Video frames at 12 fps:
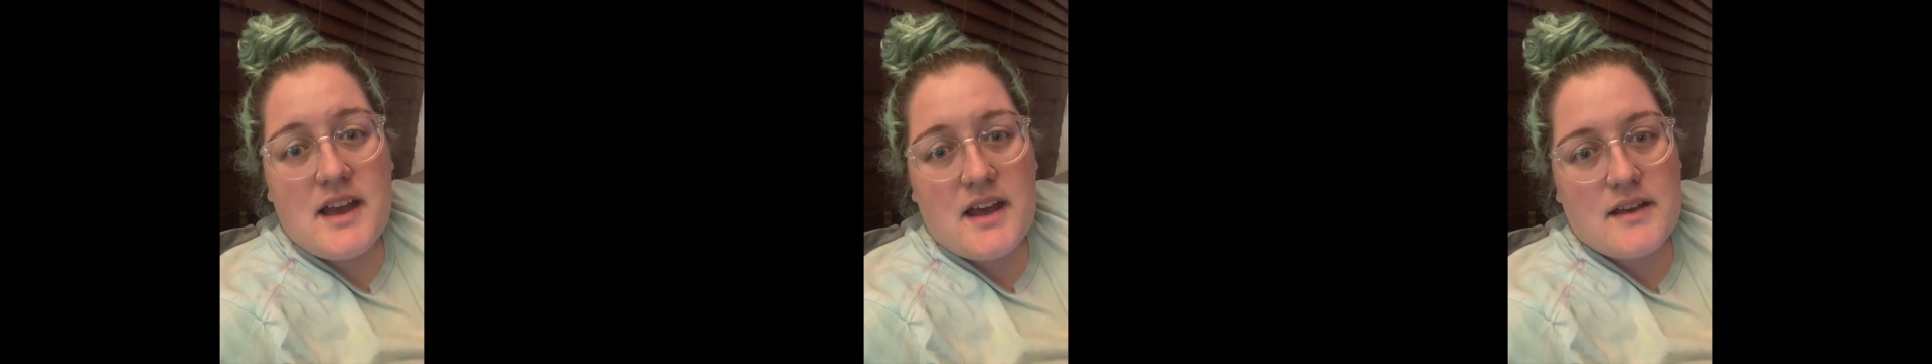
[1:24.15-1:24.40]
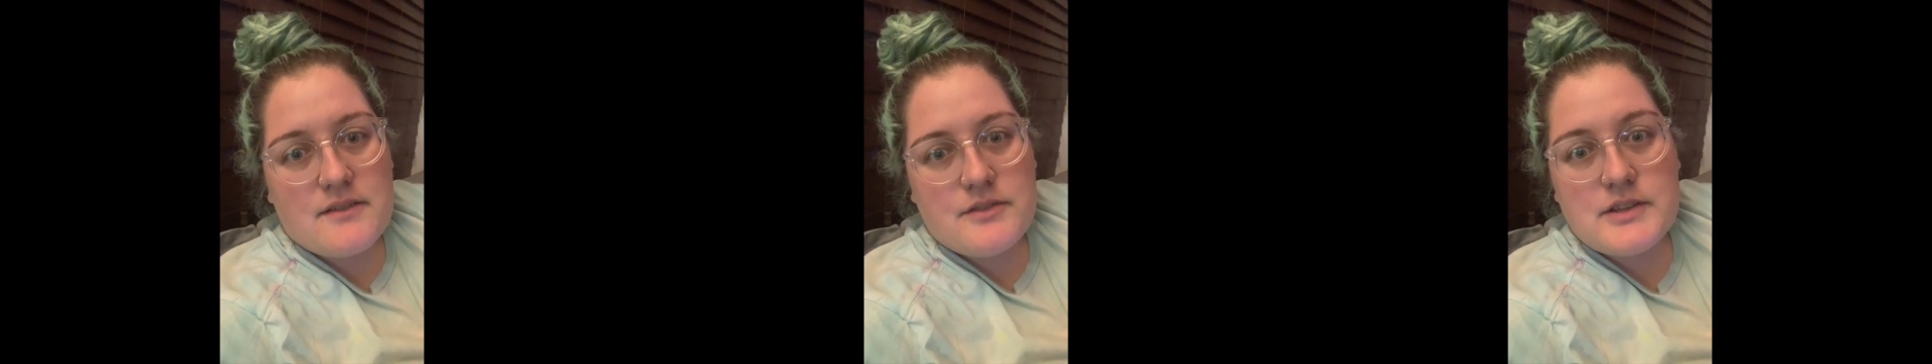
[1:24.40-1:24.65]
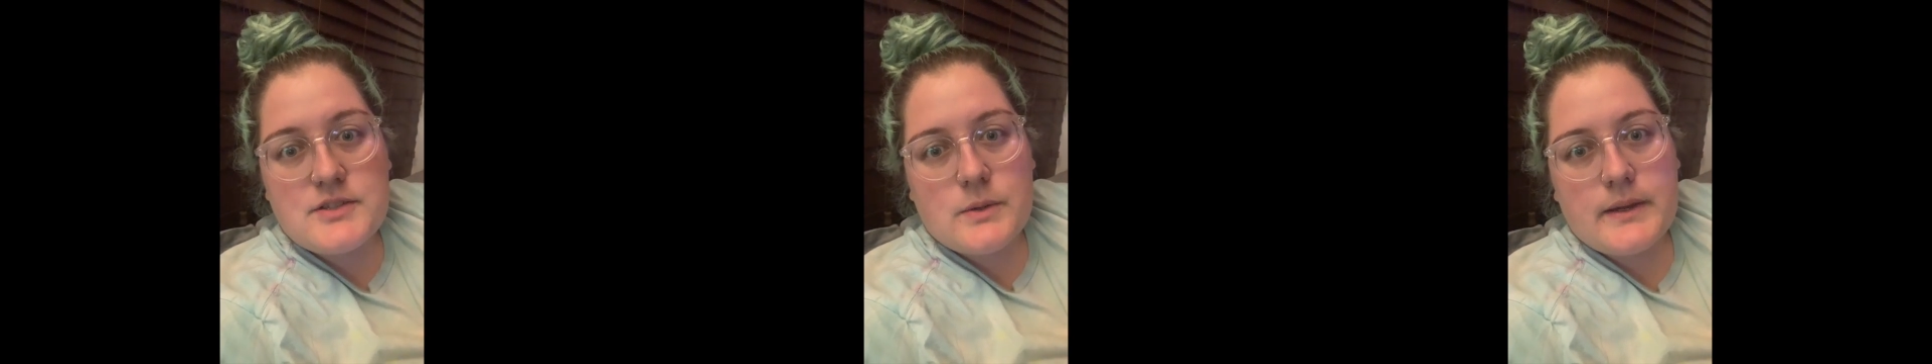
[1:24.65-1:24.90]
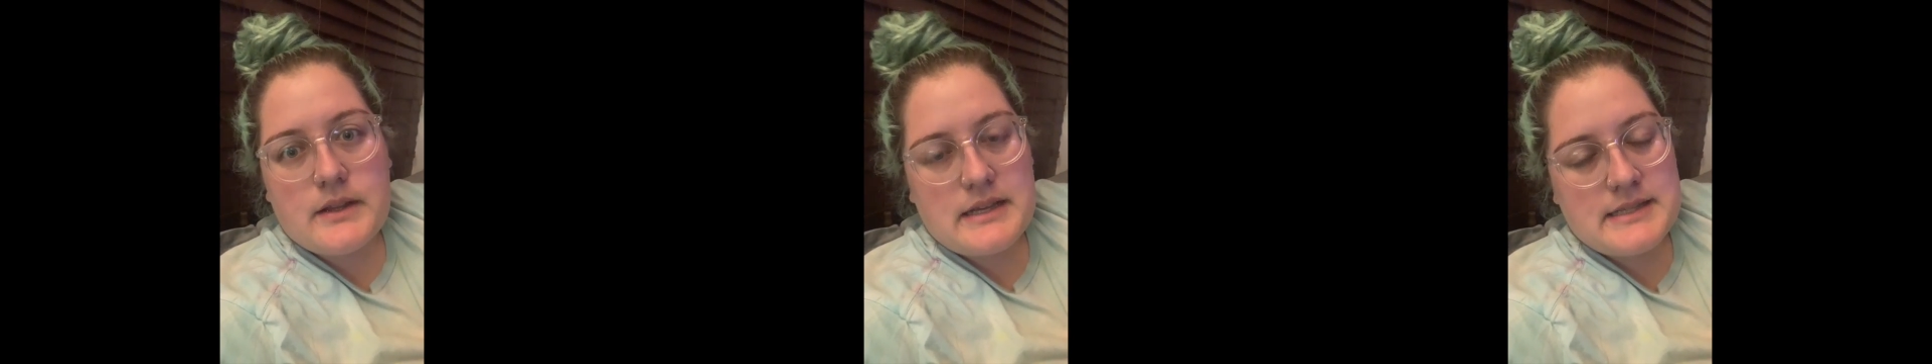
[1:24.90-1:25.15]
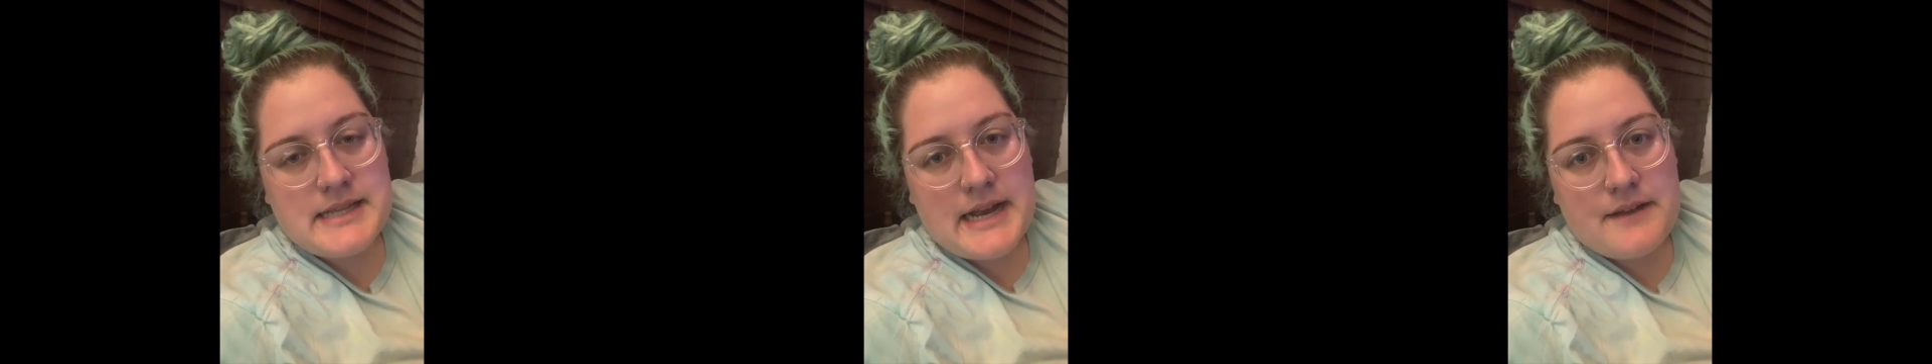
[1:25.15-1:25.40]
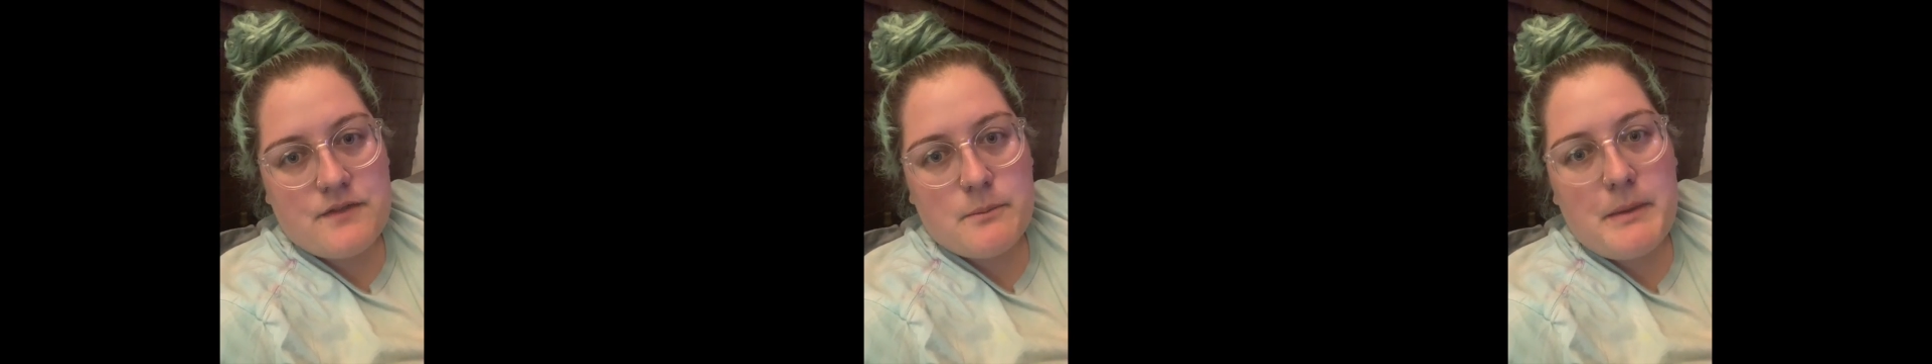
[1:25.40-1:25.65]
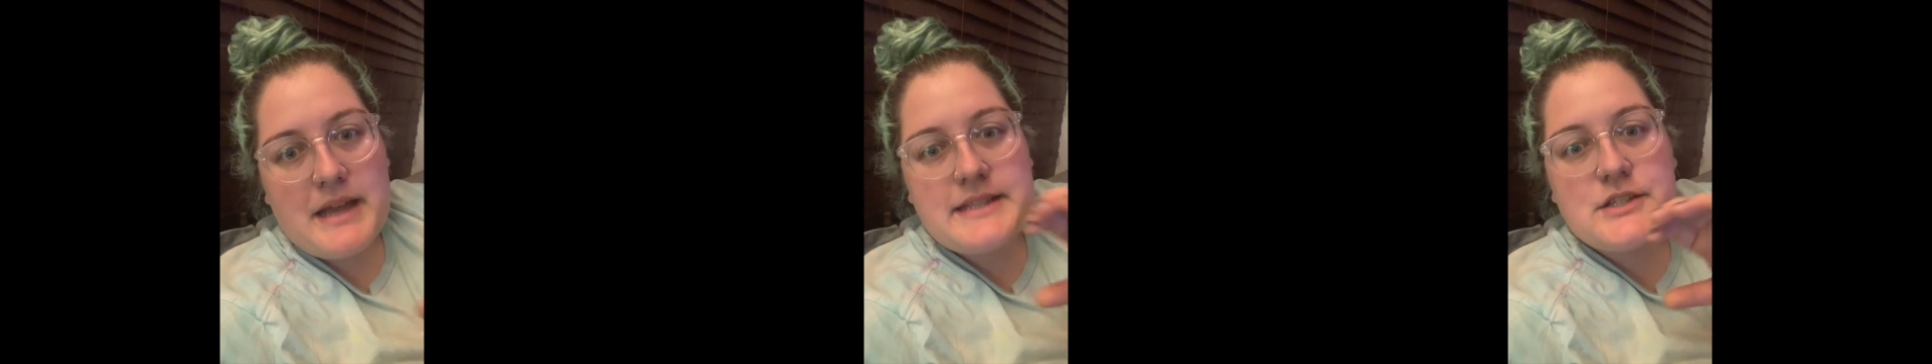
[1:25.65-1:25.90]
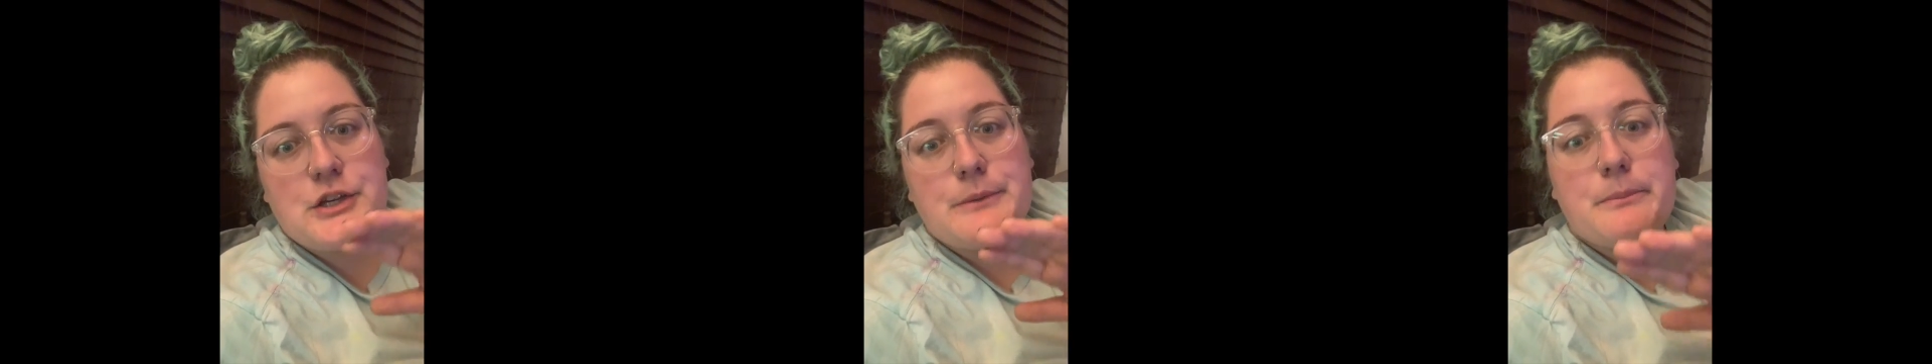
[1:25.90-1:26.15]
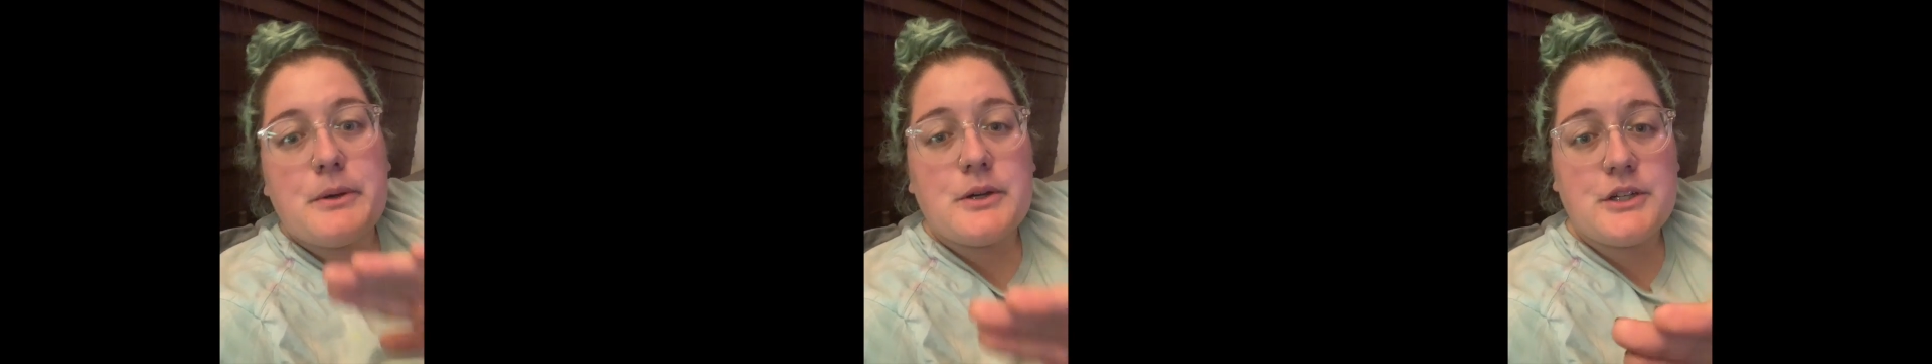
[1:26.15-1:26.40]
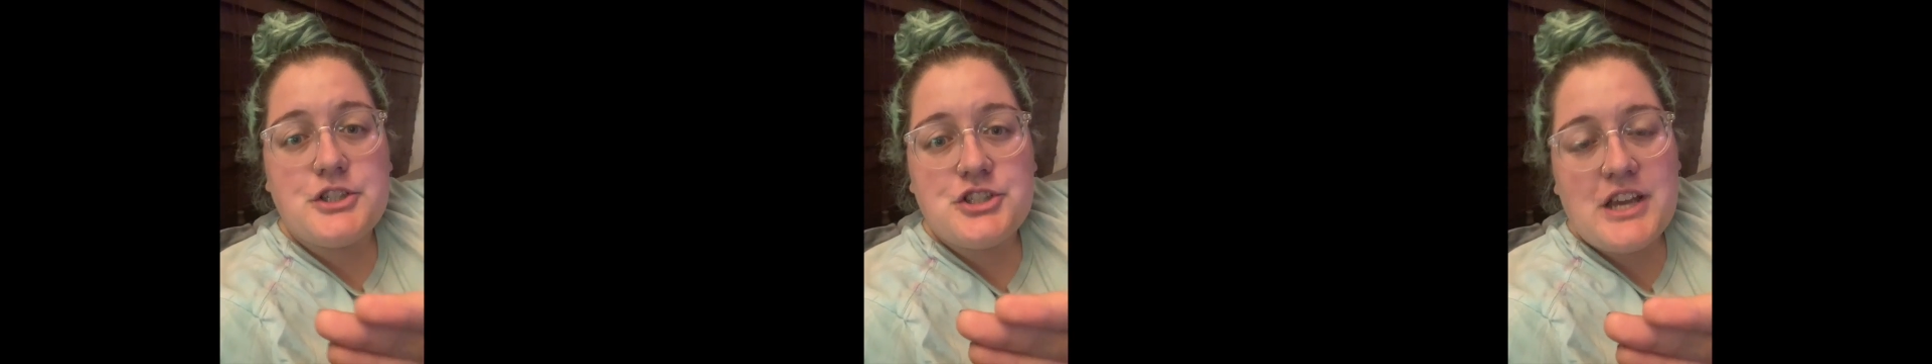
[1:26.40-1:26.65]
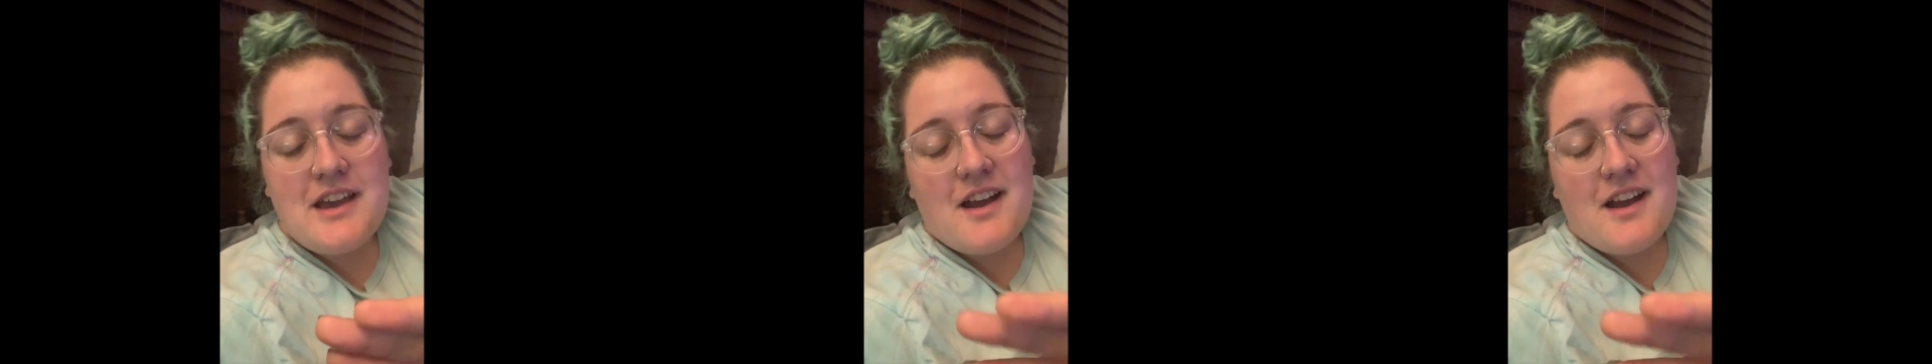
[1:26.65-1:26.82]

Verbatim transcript: of the soil inside of the beds could push